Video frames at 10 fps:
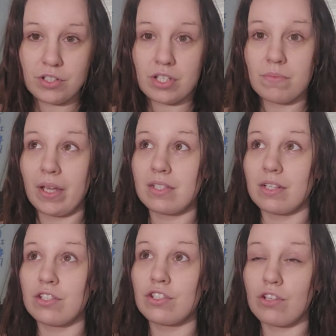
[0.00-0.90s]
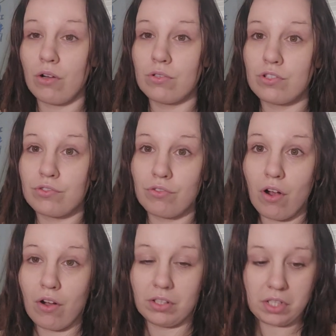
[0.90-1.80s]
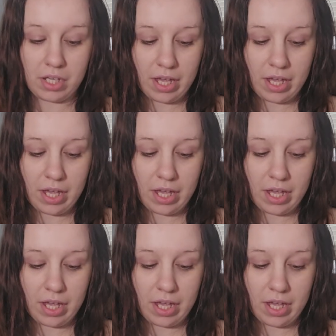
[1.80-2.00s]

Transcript: just makes it so strongly